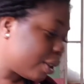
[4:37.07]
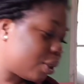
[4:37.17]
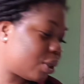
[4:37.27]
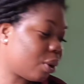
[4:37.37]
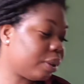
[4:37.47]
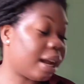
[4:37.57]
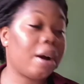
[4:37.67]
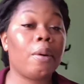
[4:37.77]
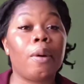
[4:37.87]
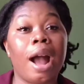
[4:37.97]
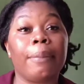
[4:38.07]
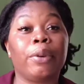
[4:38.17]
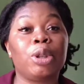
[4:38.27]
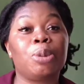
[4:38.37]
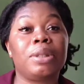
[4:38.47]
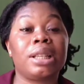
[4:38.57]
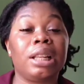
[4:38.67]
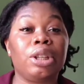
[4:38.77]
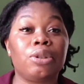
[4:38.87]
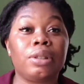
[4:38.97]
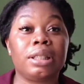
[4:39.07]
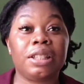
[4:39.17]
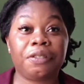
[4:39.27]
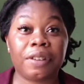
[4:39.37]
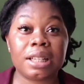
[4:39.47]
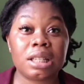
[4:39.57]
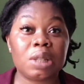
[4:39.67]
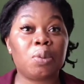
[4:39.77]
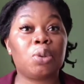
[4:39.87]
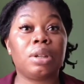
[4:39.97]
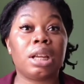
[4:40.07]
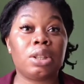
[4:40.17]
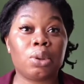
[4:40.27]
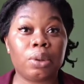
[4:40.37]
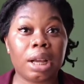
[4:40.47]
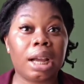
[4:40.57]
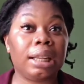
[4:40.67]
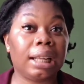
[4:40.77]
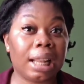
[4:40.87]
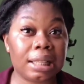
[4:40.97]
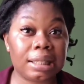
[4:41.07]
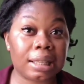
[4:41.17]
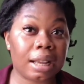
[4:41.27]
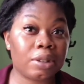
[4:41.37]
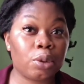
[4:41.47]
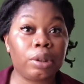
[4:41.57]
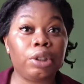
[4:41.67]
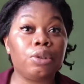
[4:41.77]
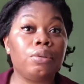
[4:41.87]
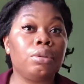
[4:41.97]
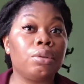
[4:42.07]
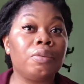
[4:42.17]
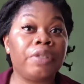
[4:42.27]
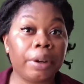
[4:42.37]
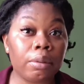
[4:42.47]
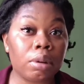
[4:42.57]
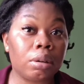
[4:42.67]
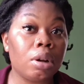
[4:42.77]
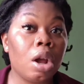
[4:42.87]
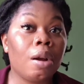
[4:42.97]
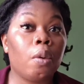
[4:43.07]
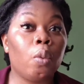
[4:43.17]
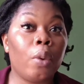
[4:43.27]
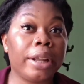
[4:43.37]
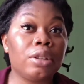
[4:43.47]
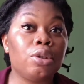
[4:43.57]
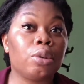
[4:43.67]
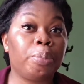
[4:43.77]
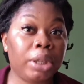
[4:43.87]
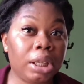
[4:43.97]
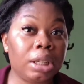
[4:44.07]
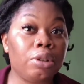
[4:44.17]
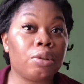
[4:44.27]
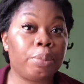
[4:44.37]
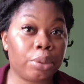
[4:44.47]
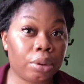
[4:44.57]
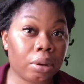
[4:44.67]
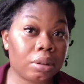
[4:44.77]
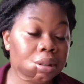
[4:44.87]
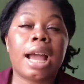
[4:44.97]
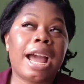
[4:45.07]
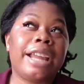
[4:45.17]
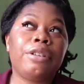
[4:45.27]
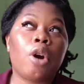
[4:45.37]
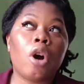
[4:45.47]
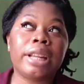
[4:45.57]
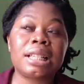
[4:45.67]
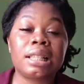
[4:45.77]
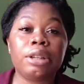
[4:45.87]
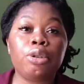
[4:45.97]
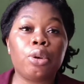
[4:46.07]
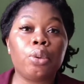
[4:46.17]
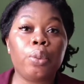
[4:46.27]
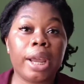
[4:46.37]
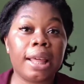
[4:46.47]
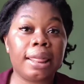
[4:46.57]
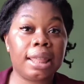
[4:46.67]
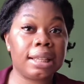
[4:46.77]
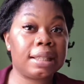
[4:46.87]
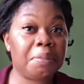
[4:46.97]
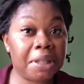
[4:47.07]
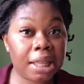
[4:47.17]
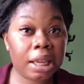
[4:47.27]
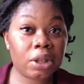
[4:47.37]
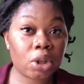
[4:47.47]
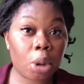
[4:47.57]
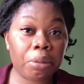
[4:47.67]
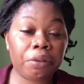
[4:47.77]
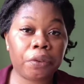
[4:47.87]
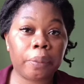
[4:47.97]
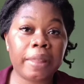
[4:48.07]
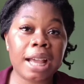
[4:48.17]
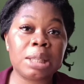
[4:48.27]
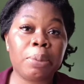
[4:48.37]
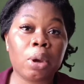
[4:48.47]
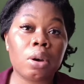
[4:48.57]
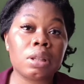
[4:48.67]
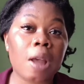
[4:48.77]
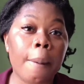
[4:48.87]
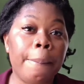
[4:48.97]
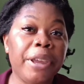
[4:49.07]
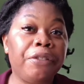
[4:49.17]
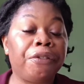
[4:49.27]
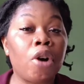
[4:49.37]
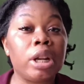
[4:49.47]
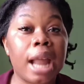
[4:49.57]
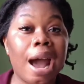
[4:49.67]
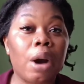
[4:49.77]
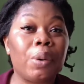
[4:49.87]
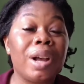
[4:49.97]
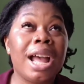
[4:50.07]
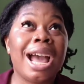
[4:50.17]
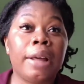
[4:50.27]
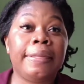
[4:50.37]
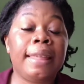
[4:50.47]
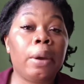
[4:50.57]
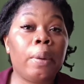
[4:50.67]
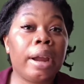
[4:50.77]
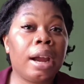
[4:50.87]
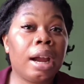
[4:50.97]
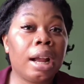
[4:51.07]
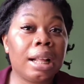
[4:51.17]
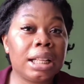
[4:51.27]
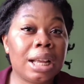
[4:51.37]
So now I'm going to be telling you the differences between a toner and a cleanser so that you know very well when you're picking your product. I honestly know where this mistake is coming from. That's because before now, there were